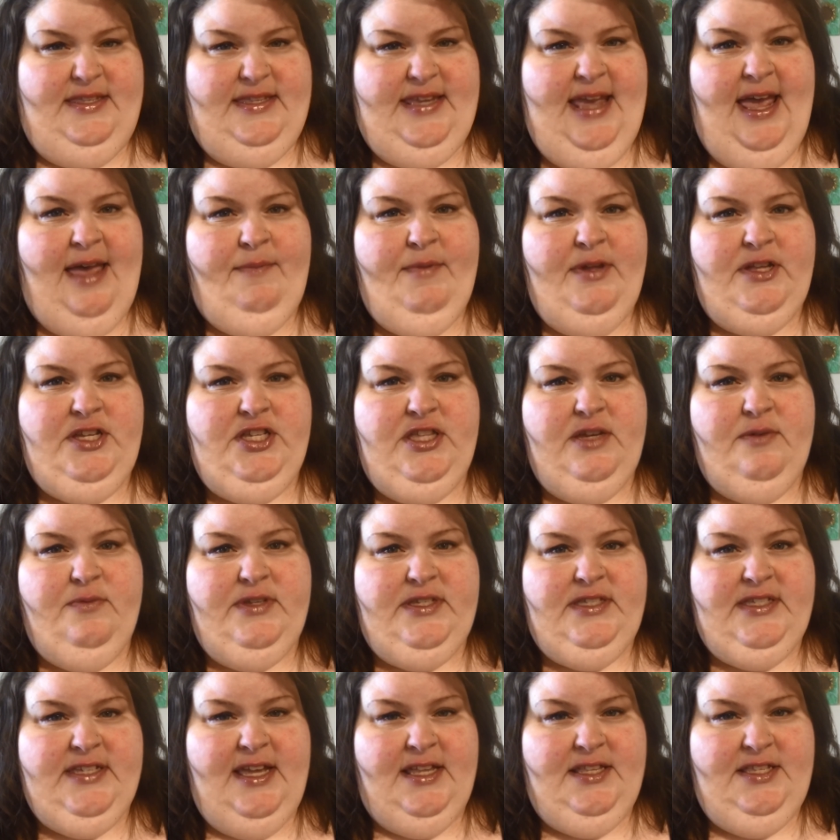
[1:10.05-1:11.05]
damage that
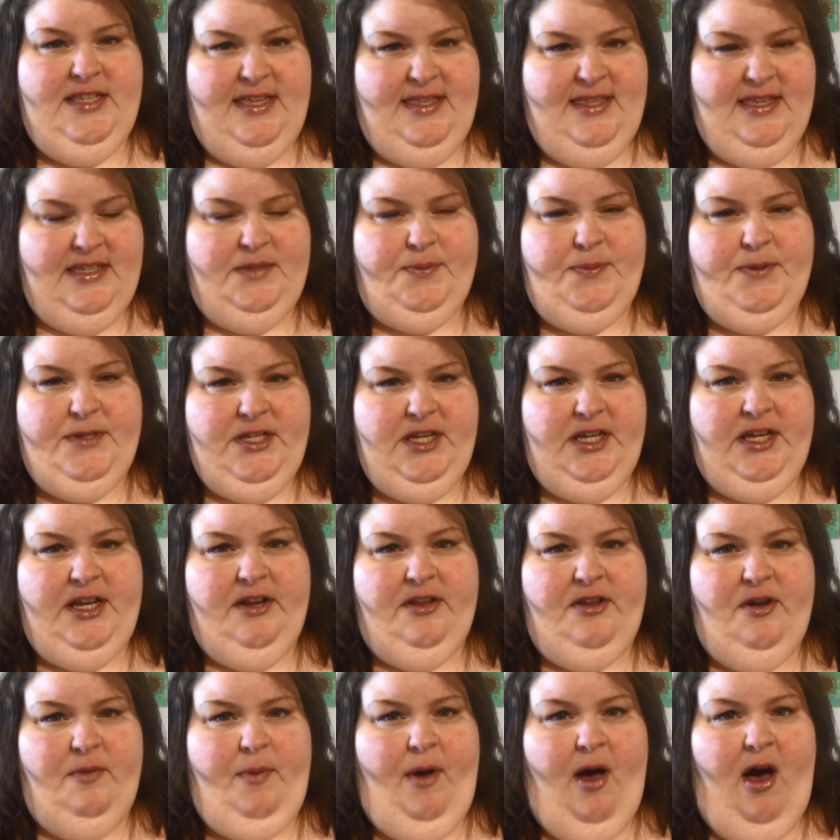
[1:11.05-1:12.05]
was done to this
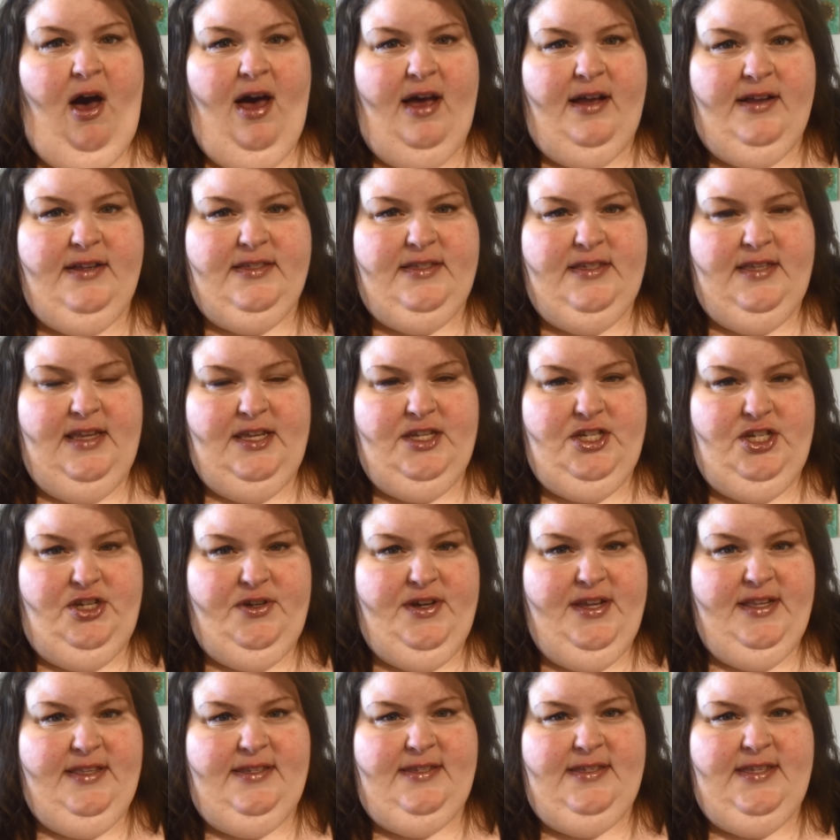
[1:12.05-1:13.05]
particular box, as you
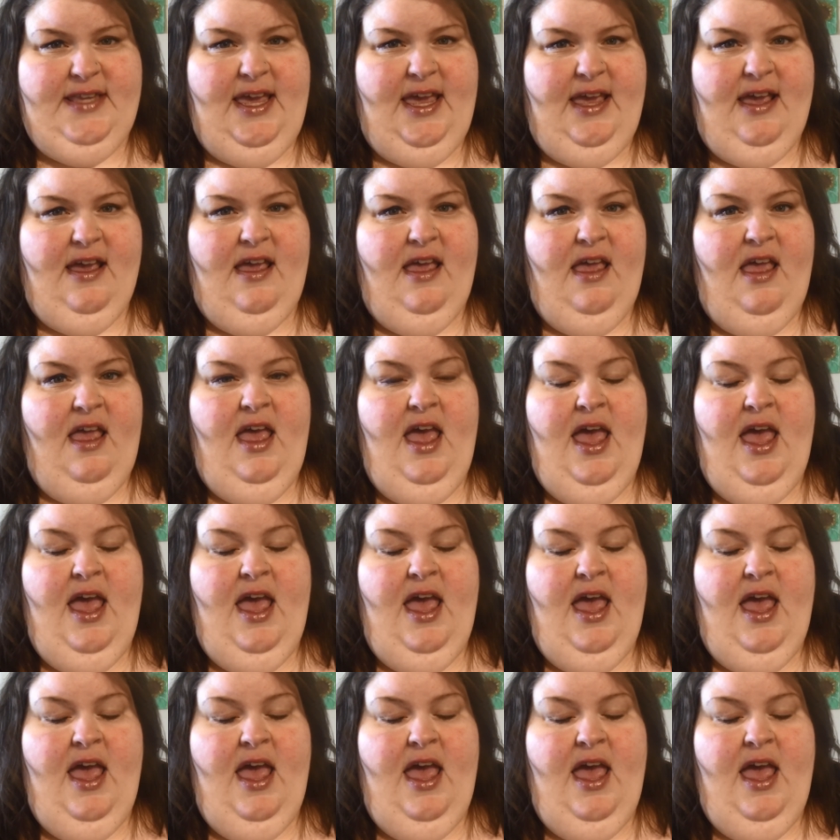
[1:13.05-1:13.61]
can see,